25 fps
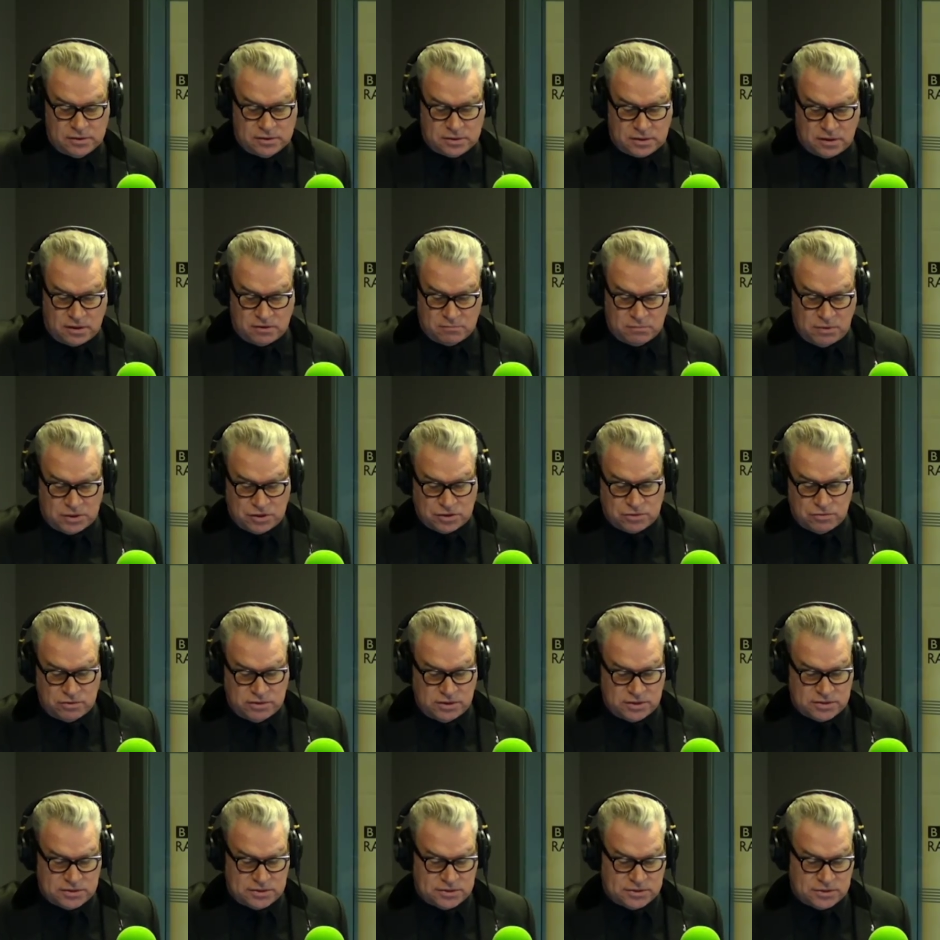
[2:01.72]
and kind of make sure he
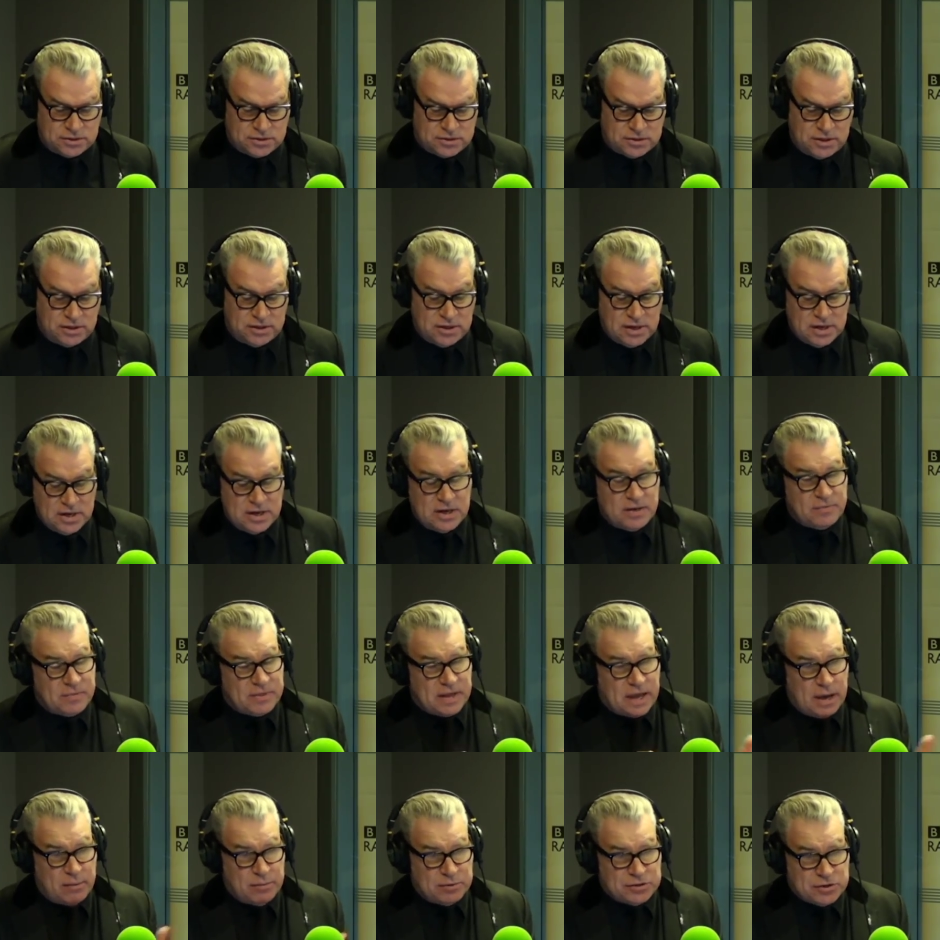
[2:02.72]
doesn't succeed. Mm
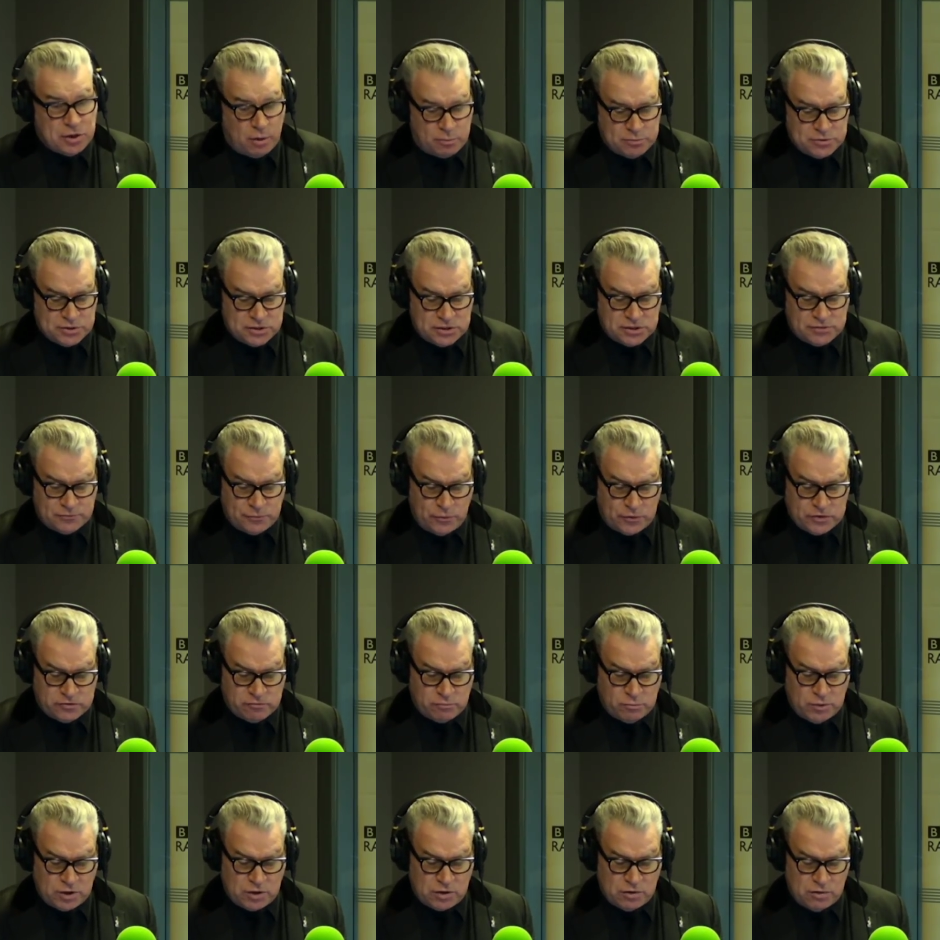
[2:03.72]
Emma Thompson is the voice
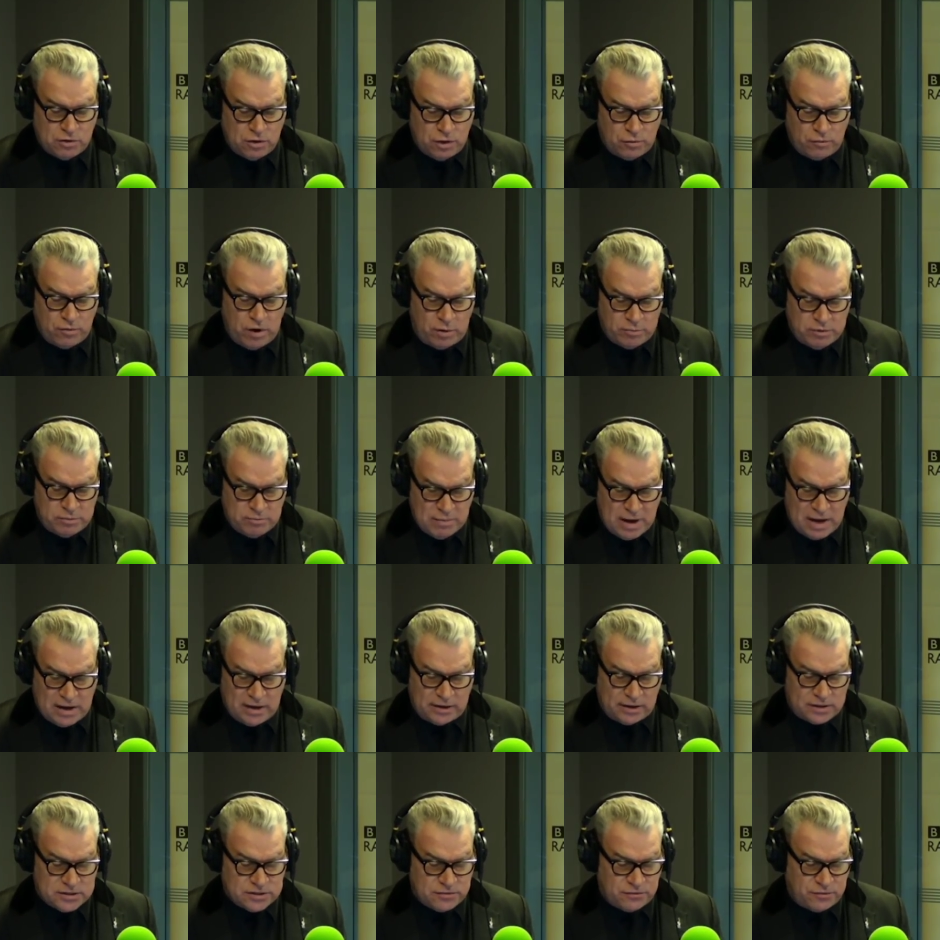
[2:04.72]
for macaw, Rami
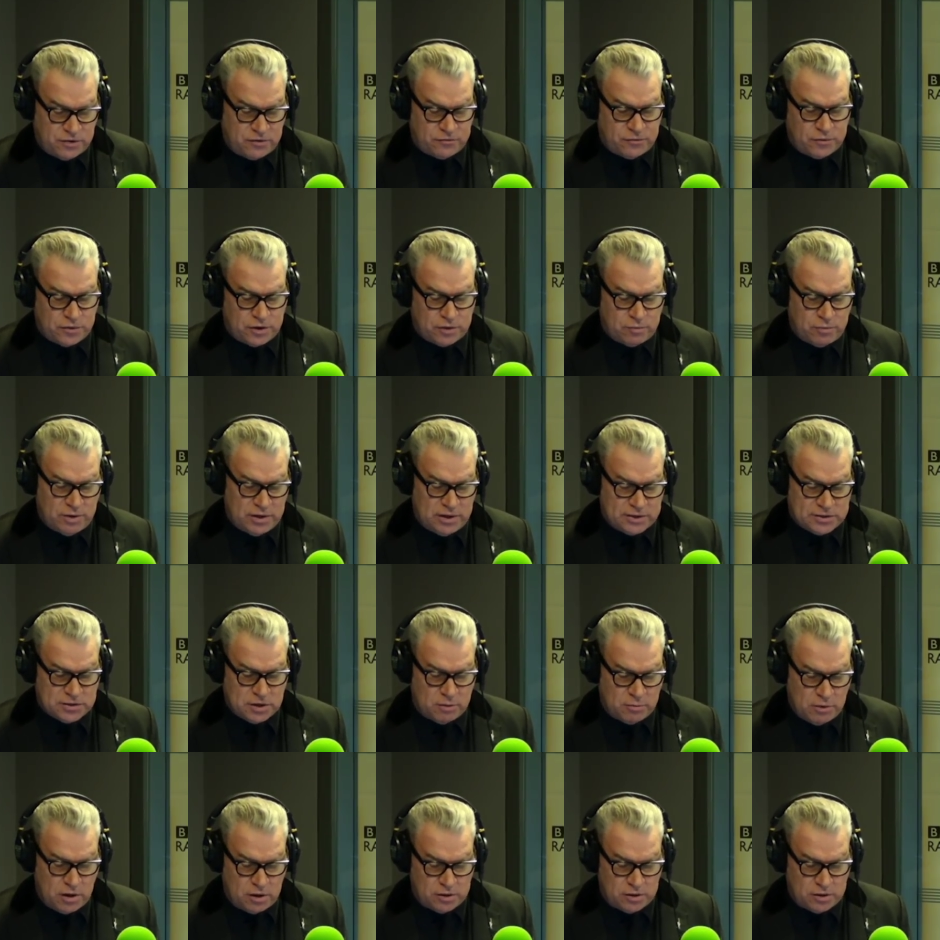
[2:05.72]
Malek as a fearful gorilla, Tom wow. Oh.